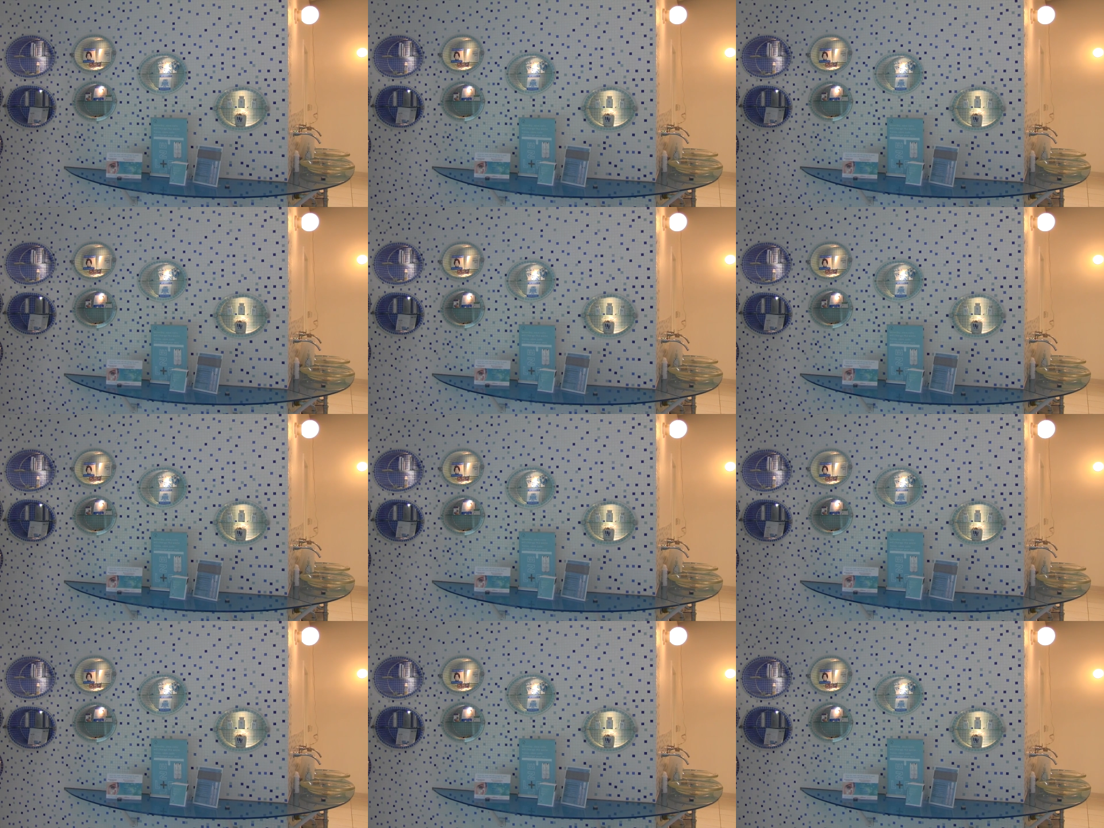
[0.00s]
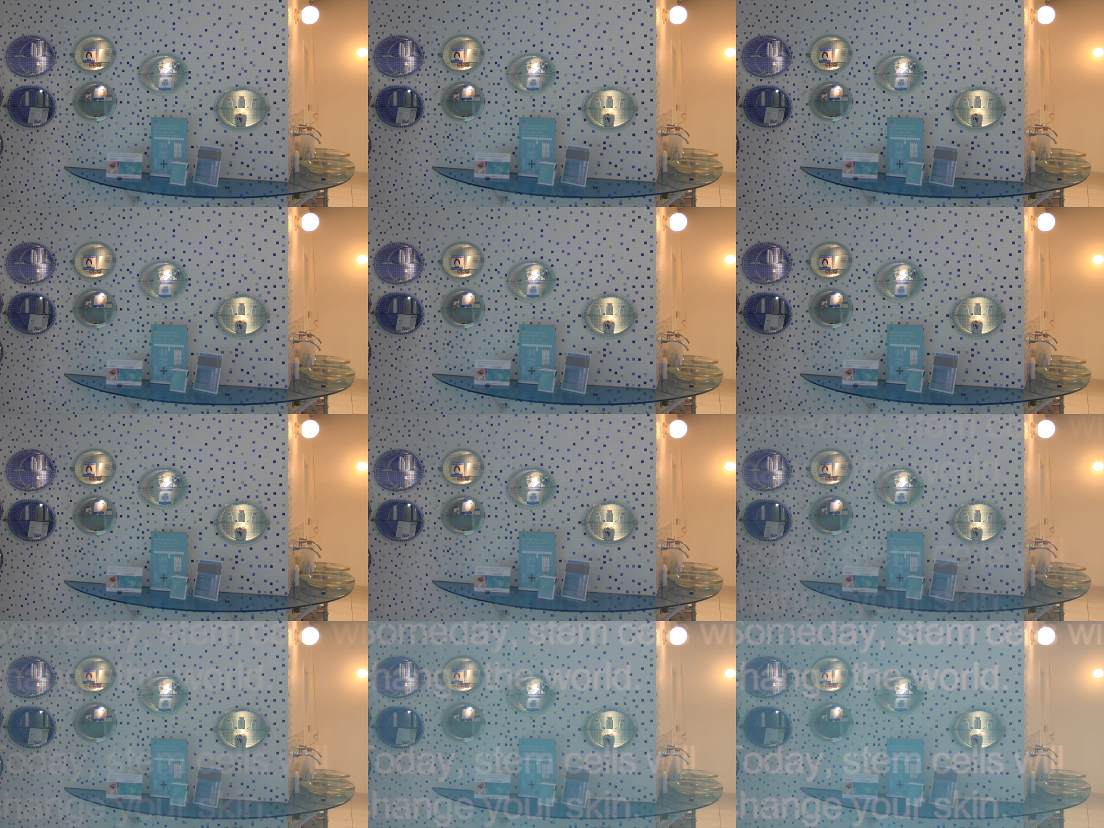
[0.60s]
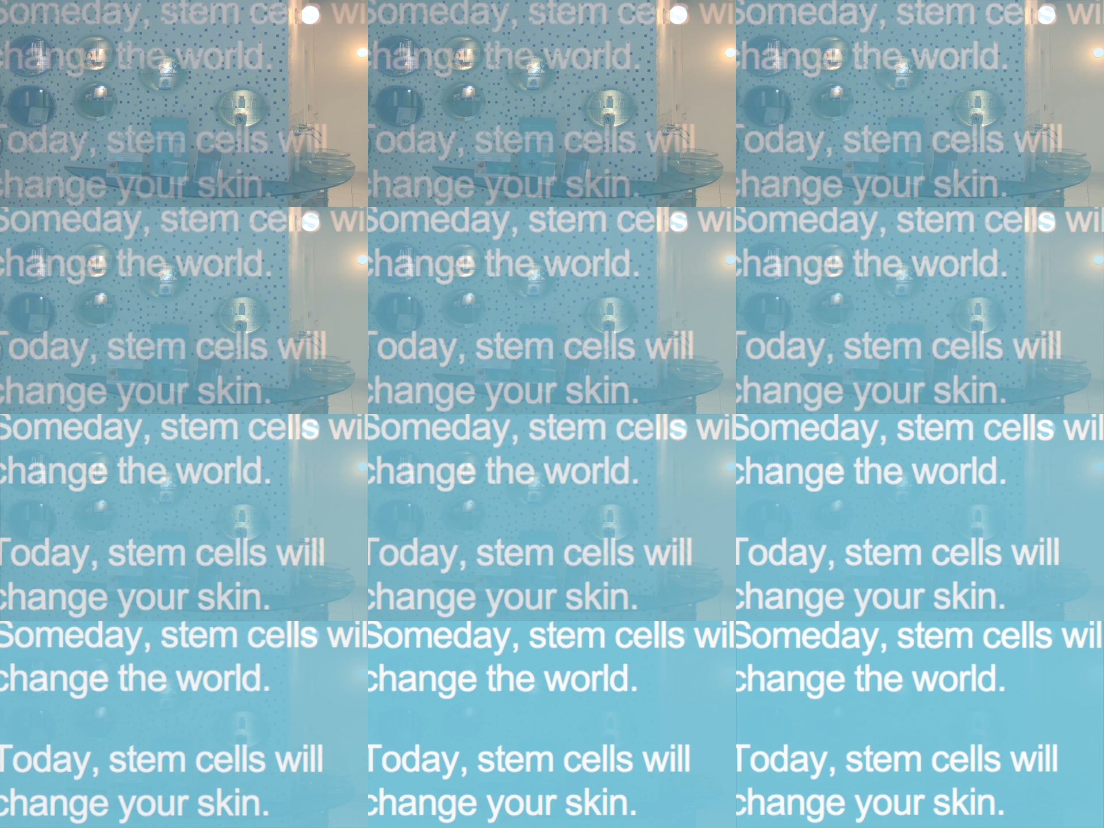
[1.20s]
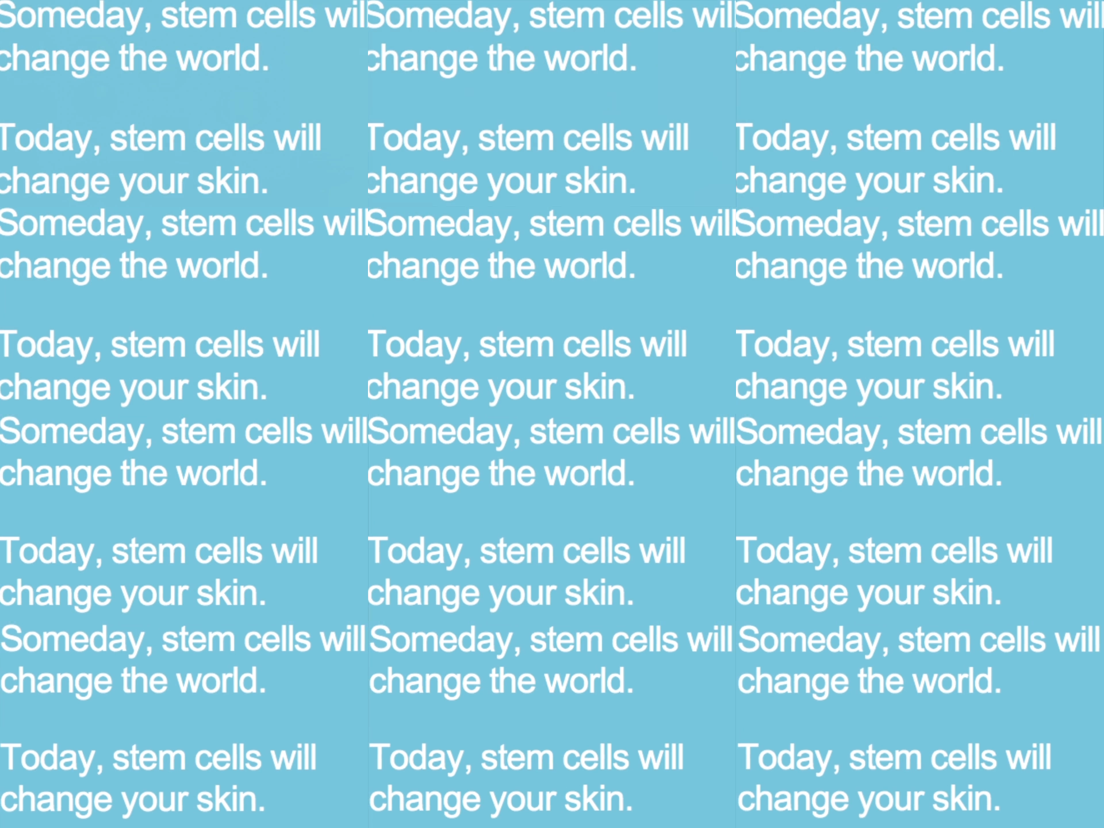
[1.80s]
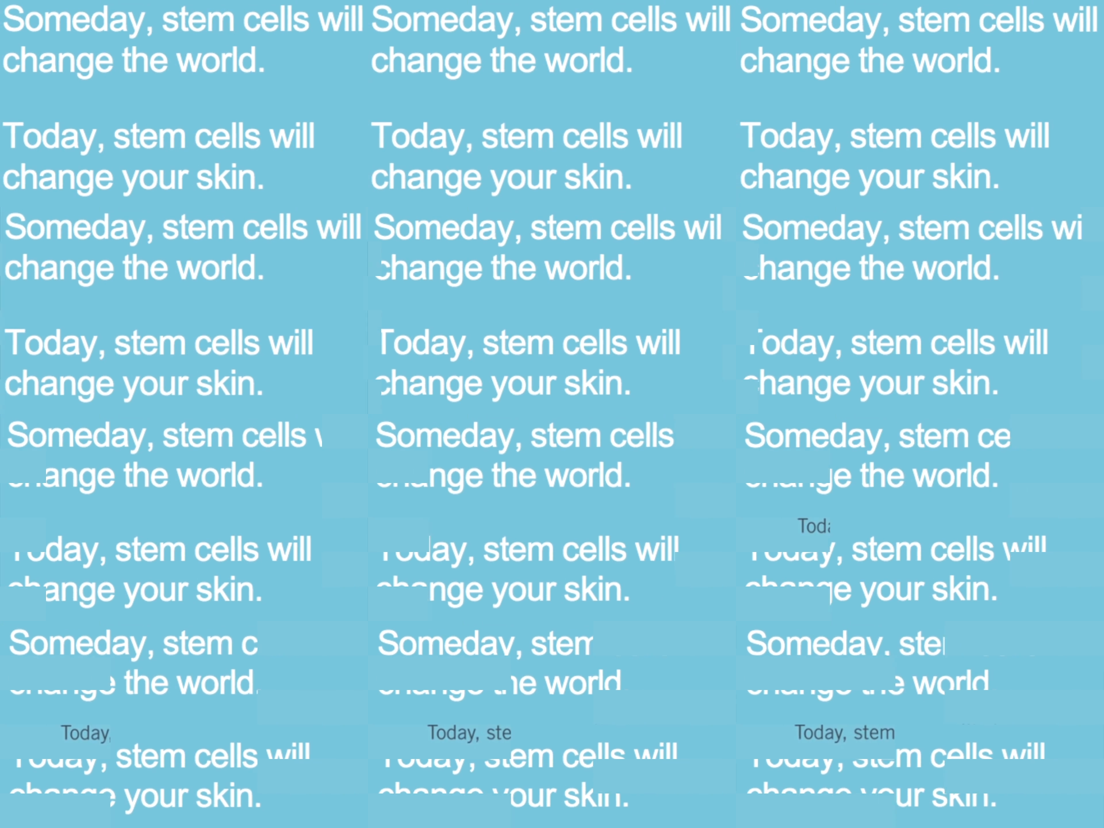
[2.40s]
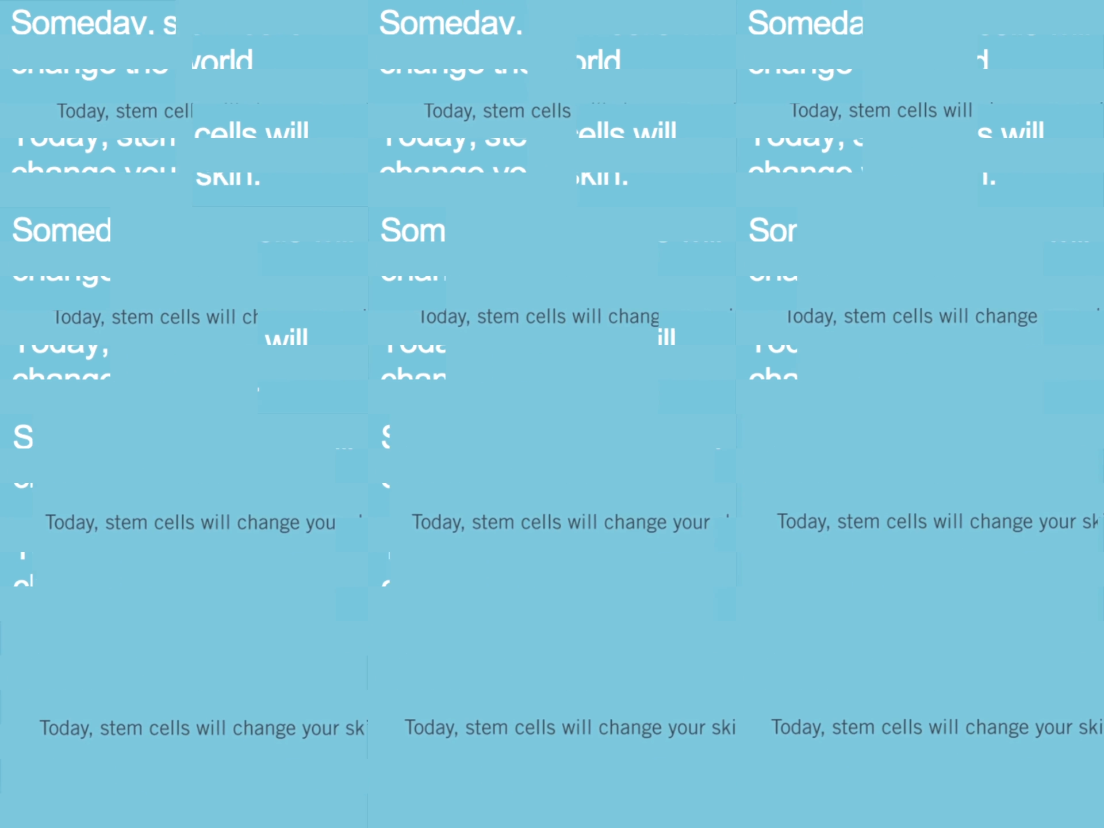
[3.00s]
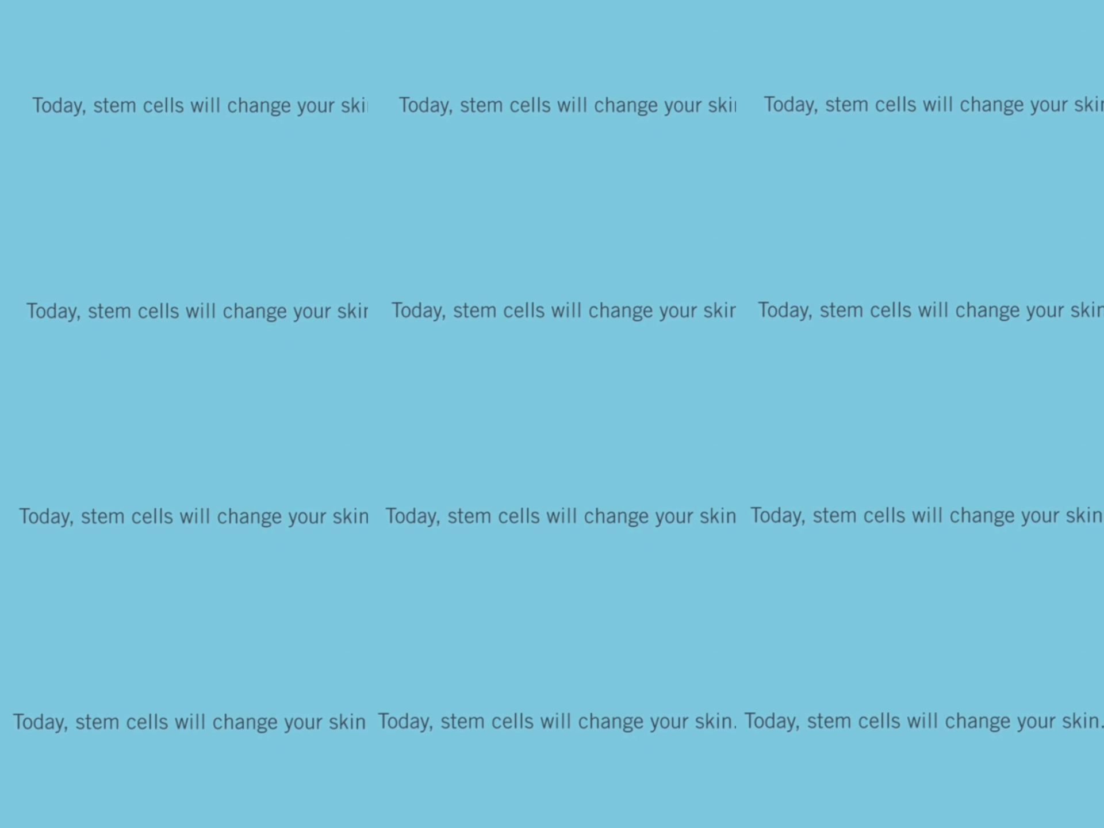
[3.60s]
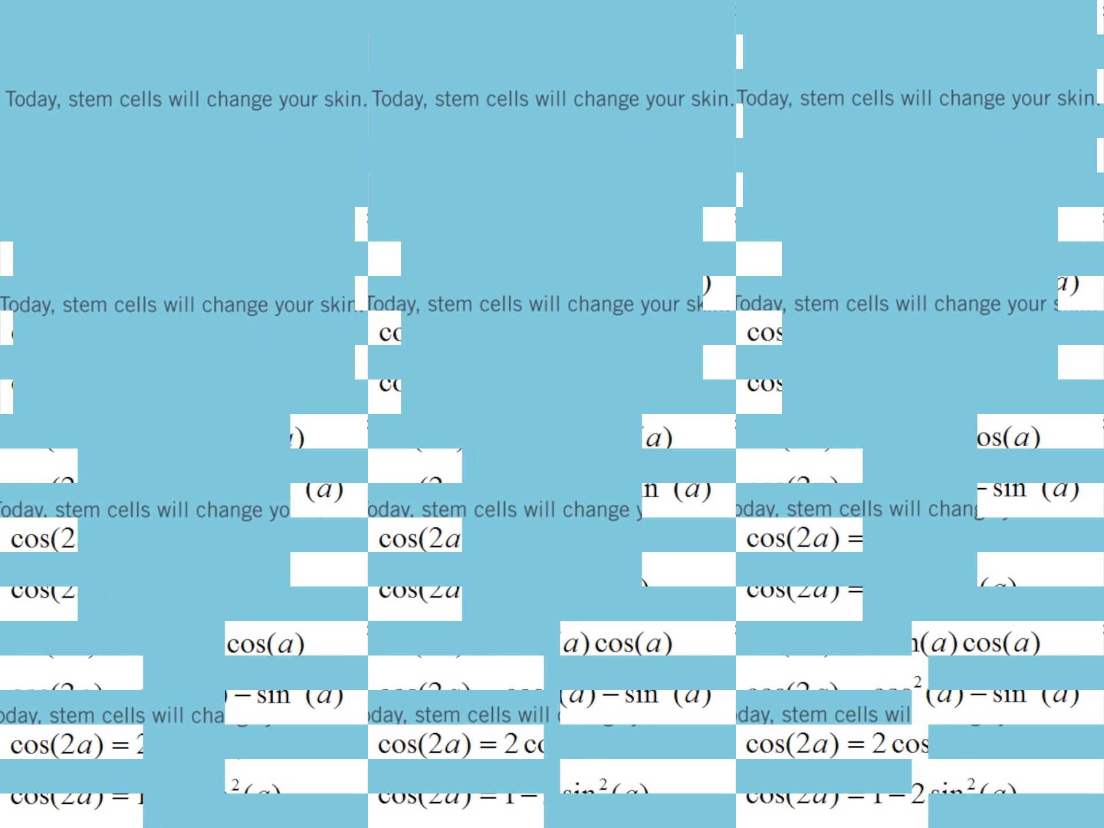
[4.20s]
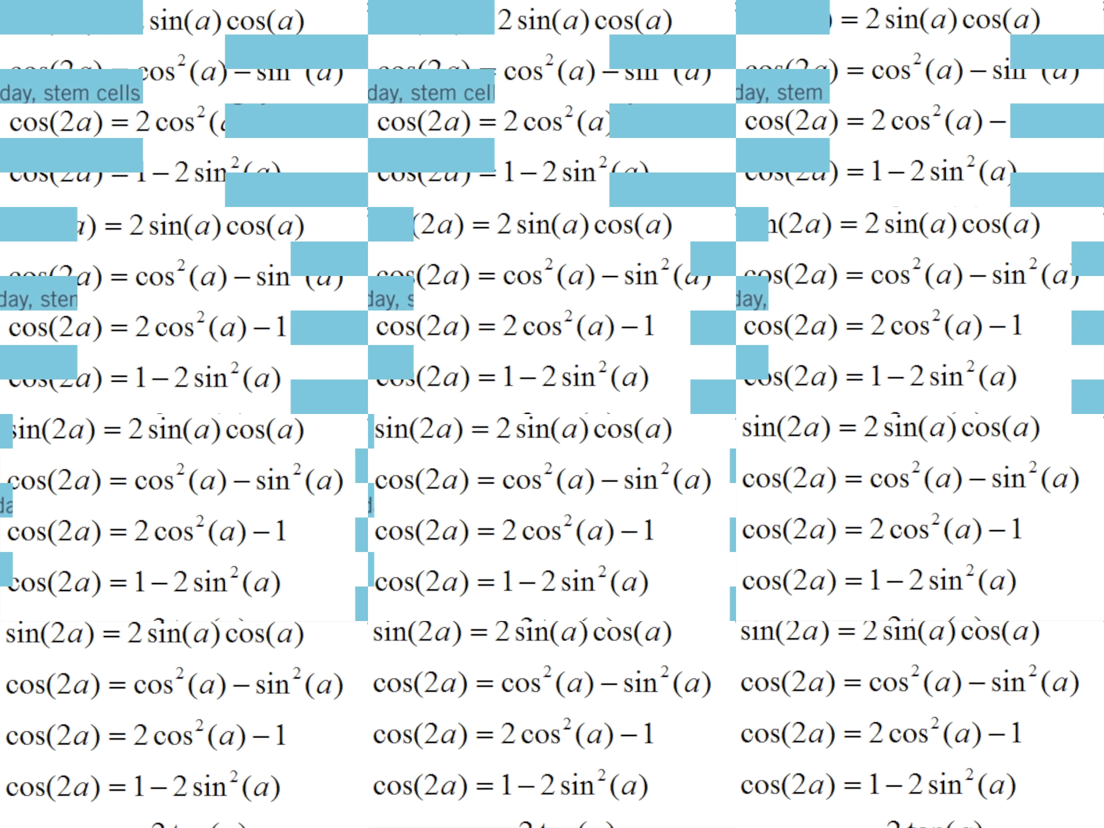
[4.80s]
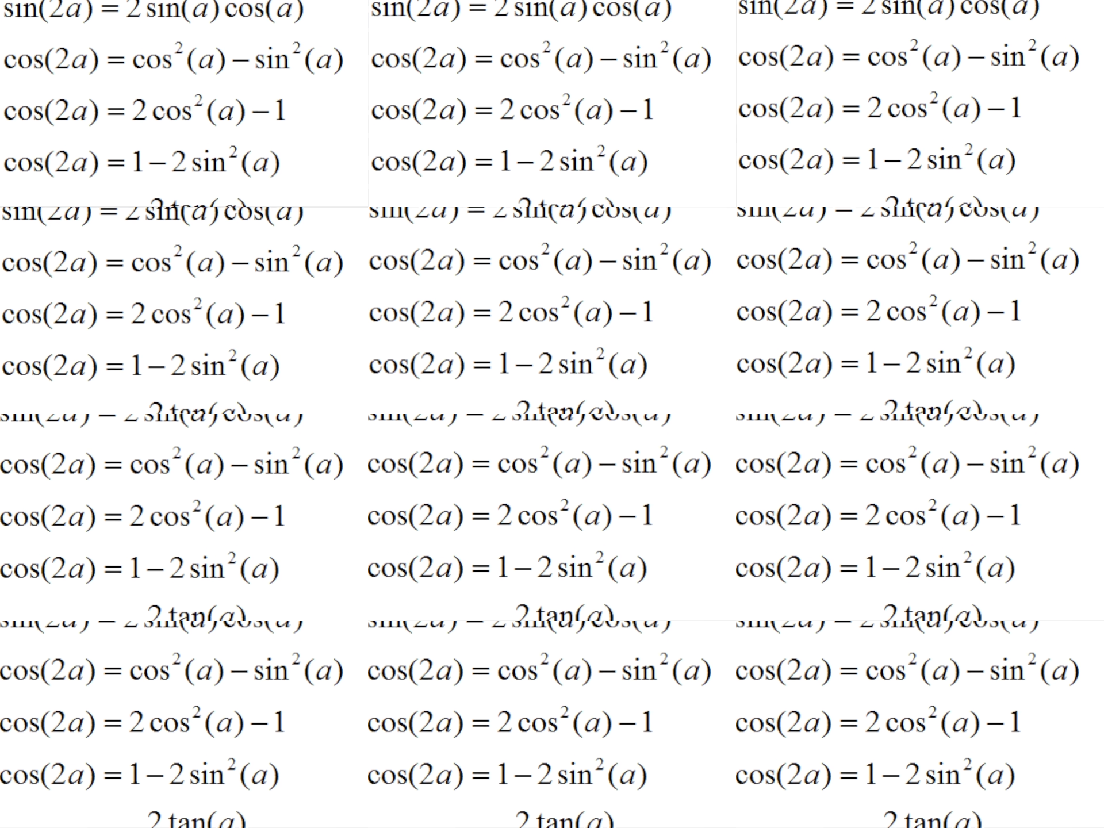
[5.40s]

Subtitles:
[unreadable: no face in view]